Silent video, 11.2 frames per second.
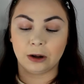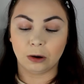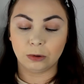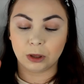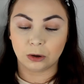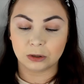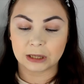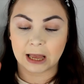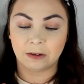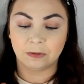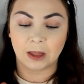I know they also
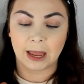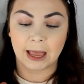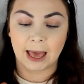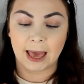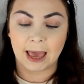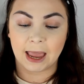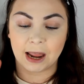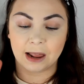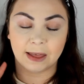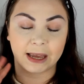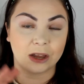have like
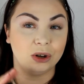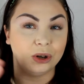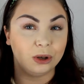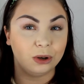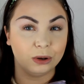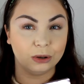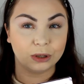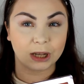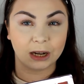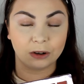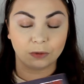a nude
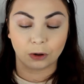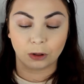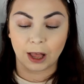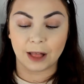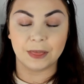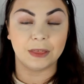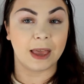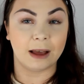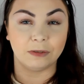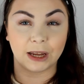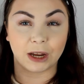kind of colour, and then they
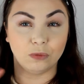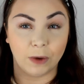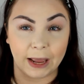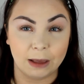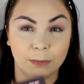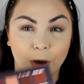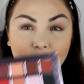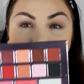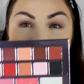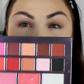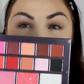have like a rainbow
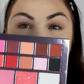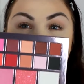one.